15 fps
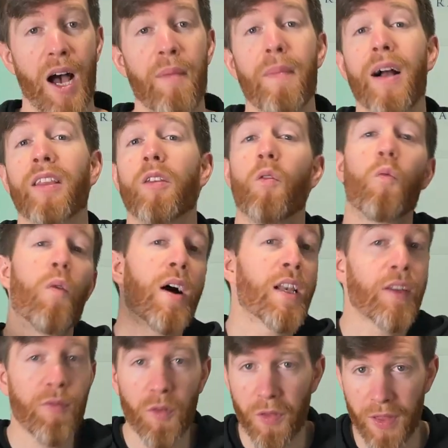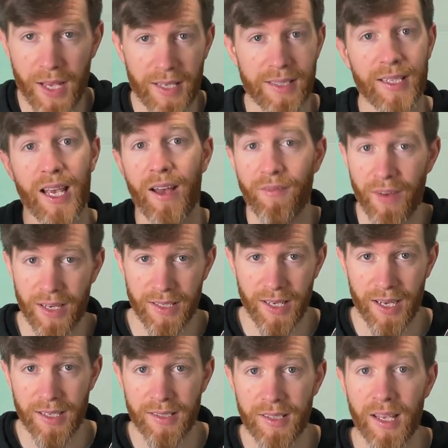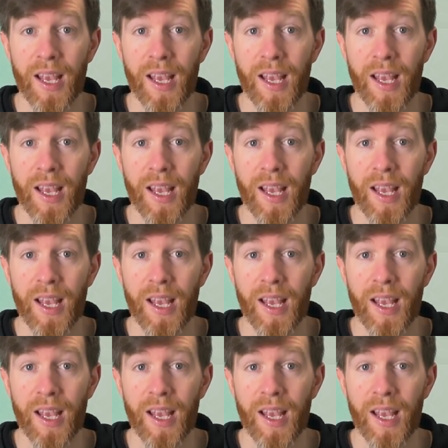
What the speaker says: Among the wonderful things caffeine does,